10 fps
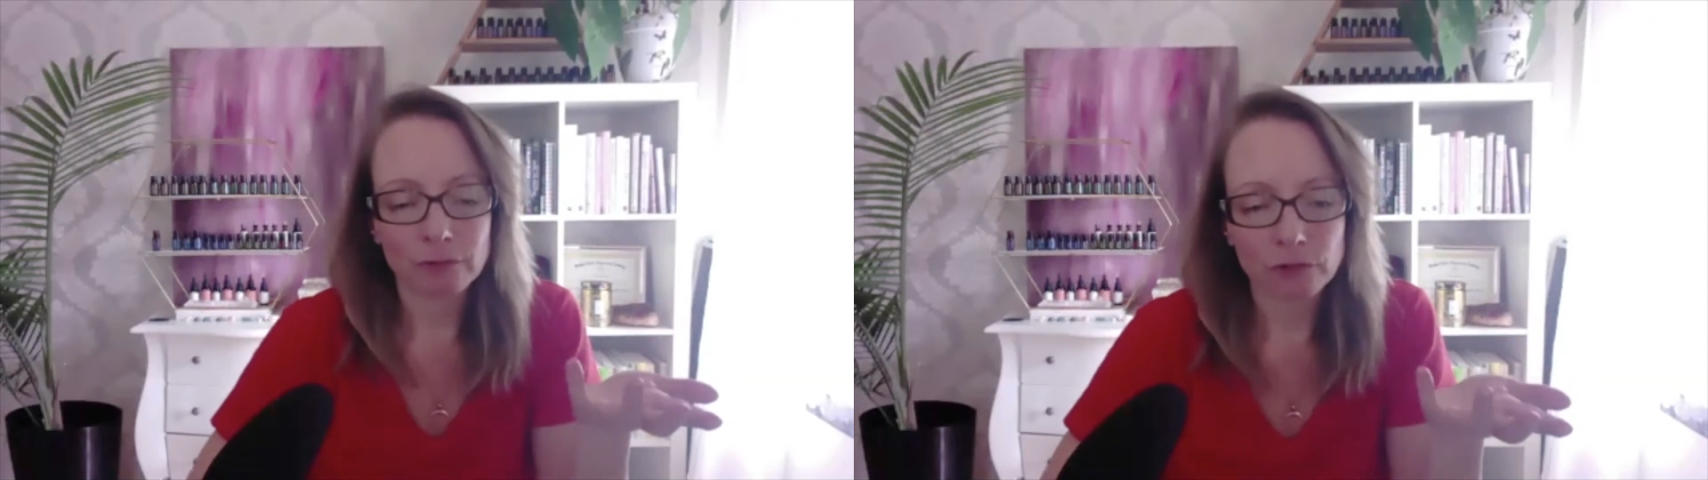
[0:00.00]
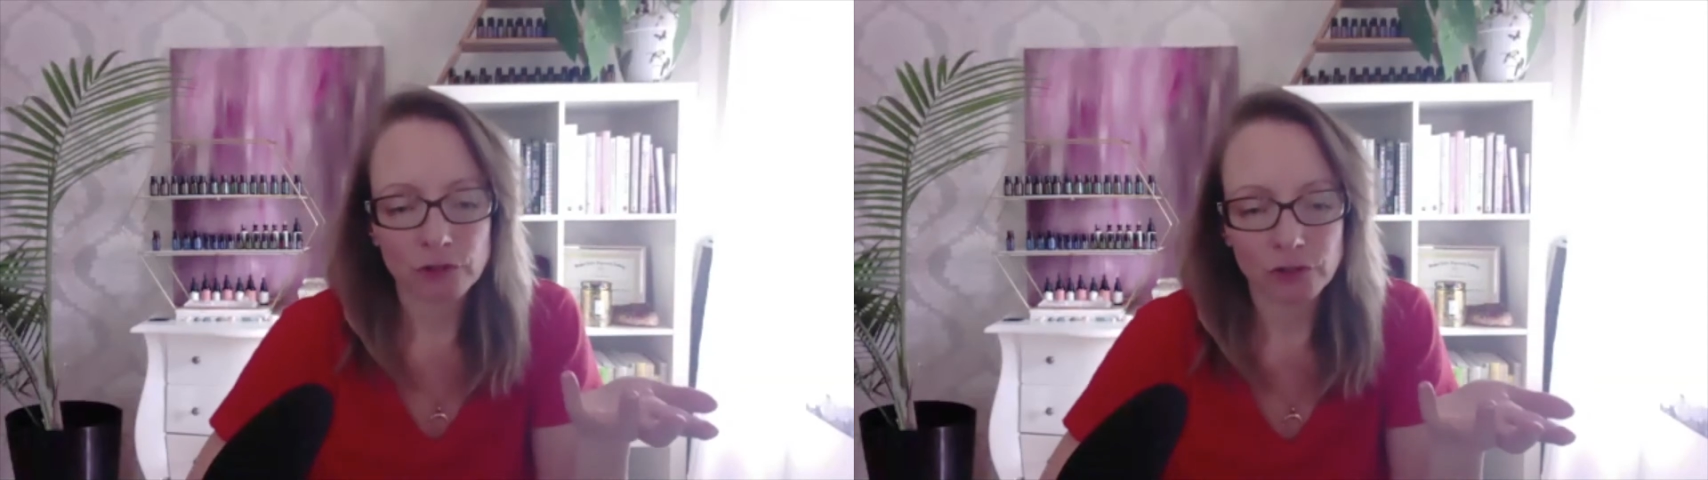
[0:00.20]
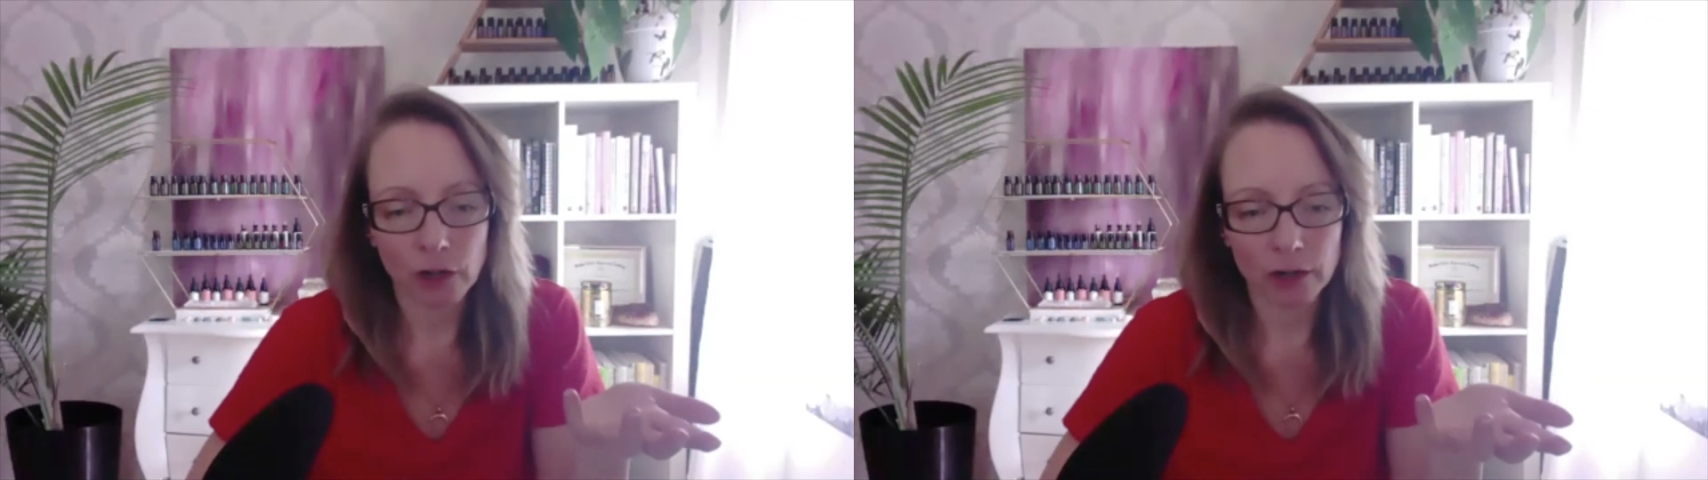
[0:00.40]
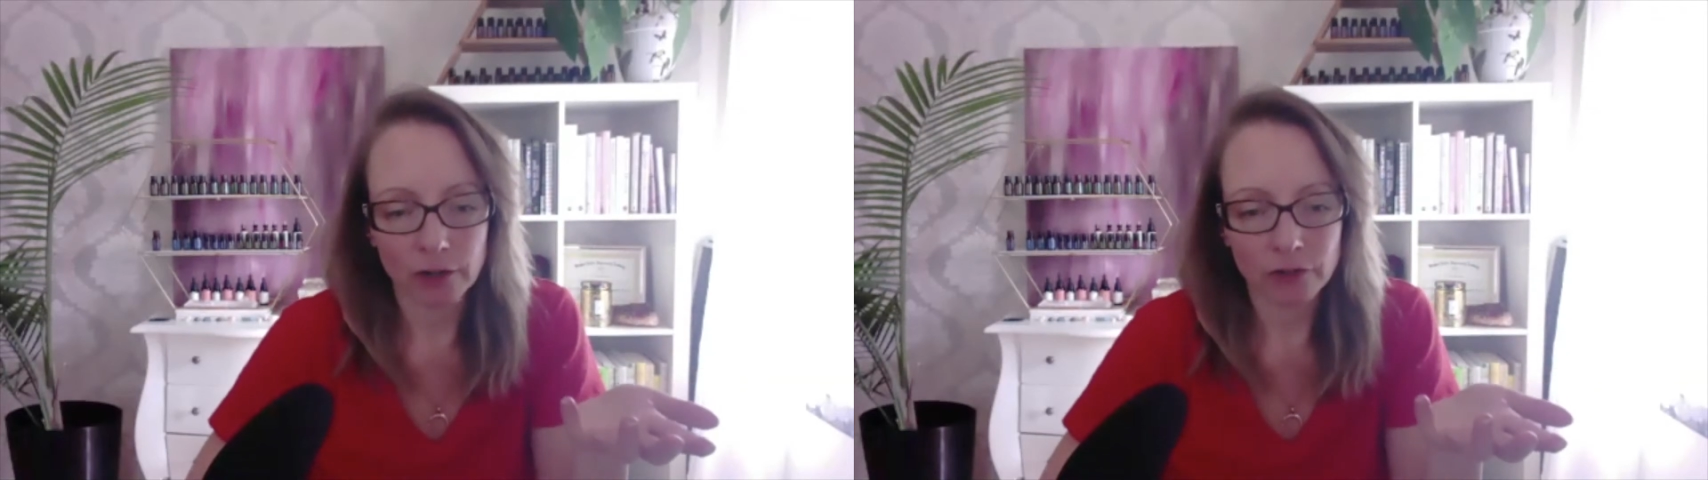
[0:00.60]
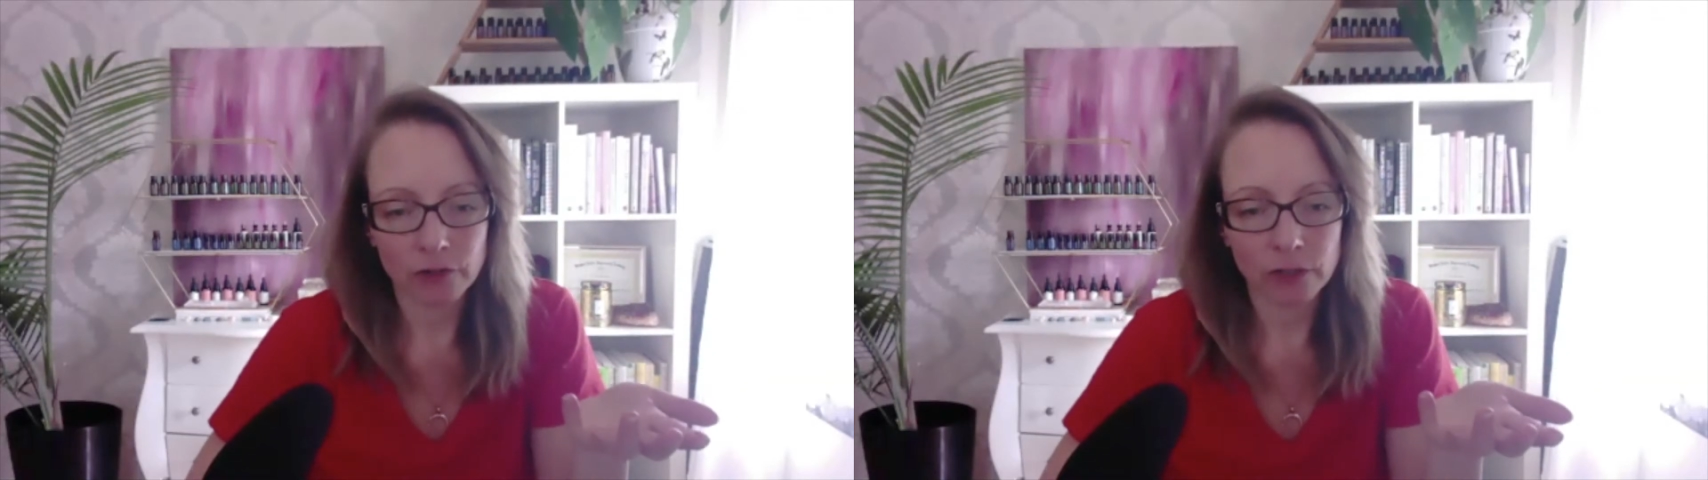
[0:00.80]

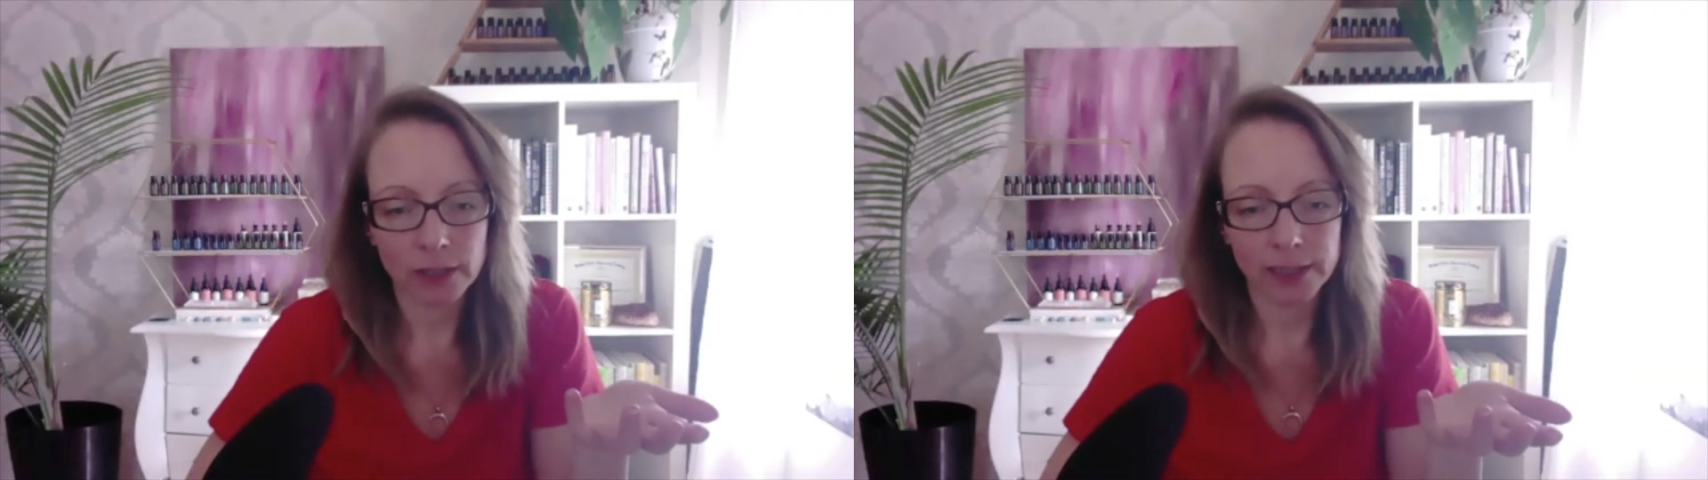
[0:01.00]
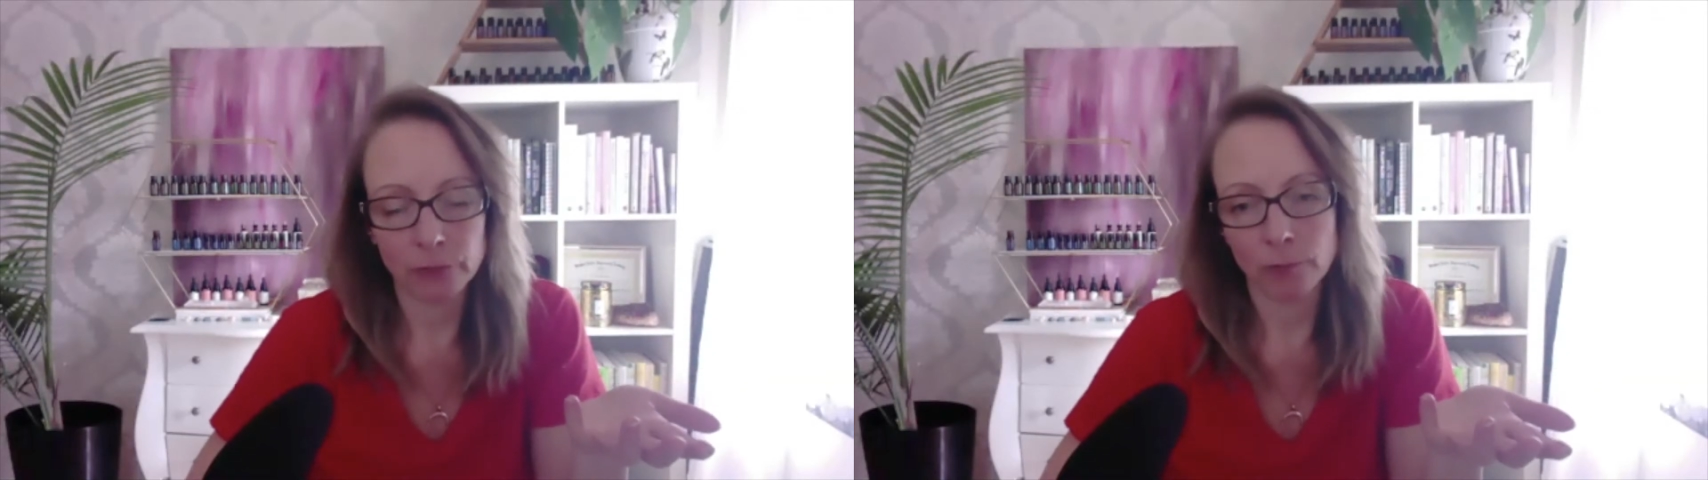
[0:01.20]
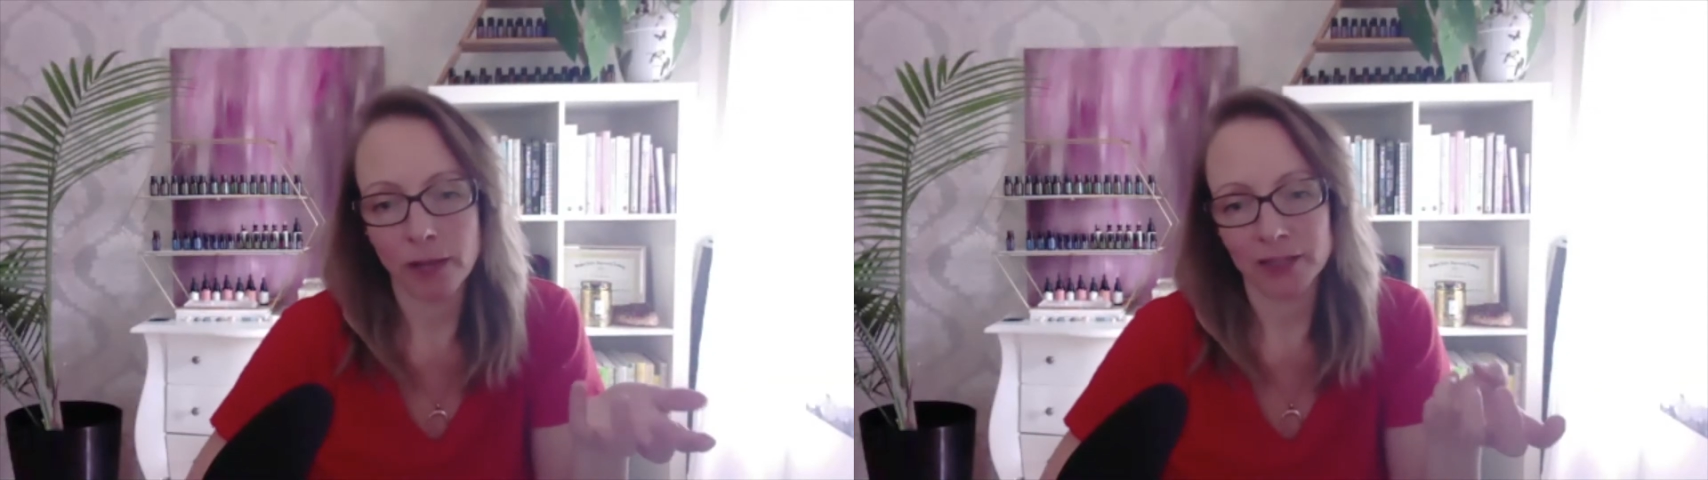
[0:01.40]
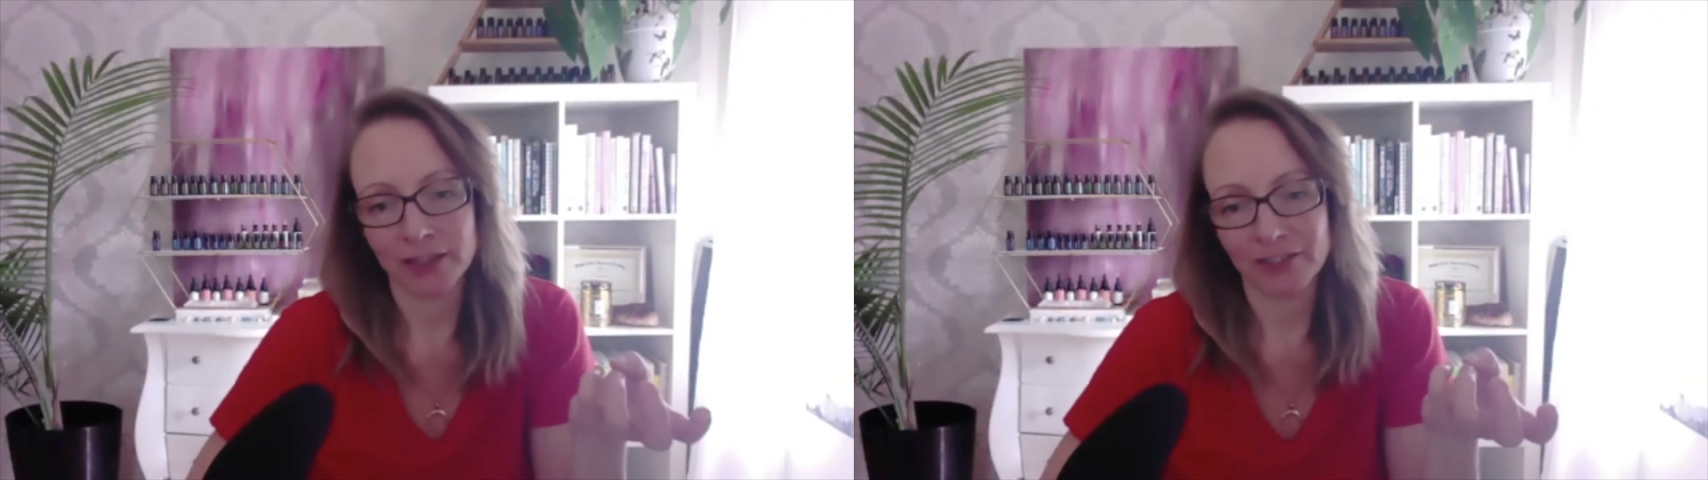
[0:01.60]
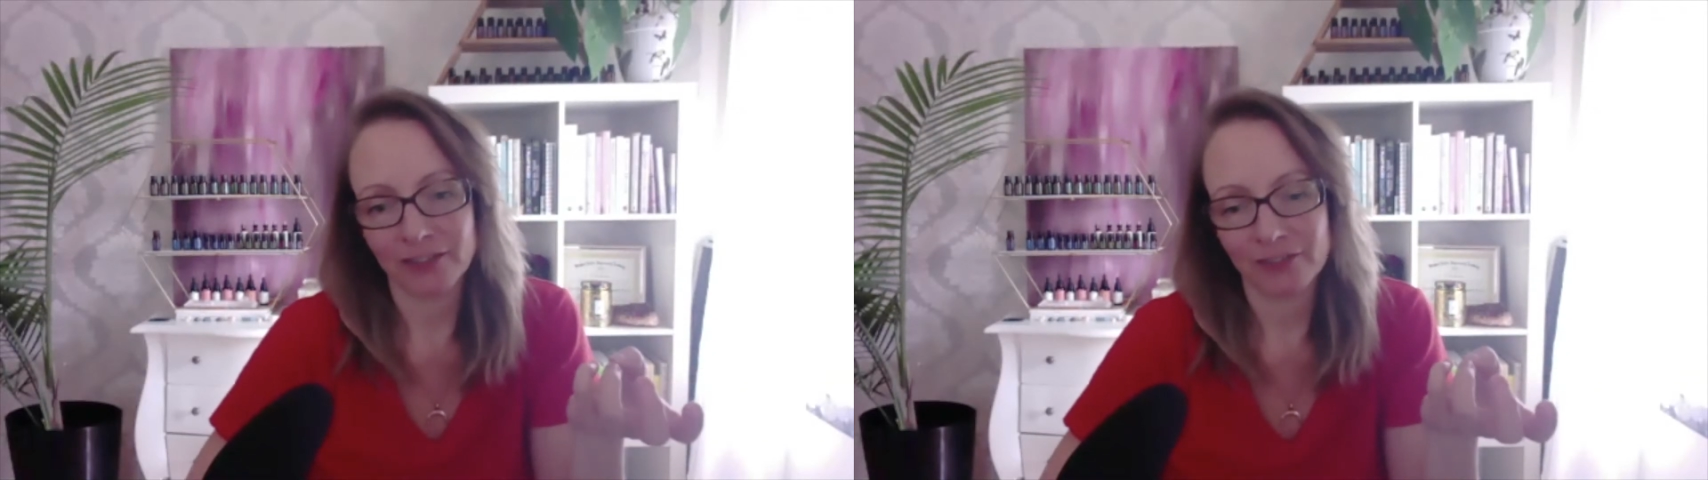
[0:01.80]
start Clean Rebellion?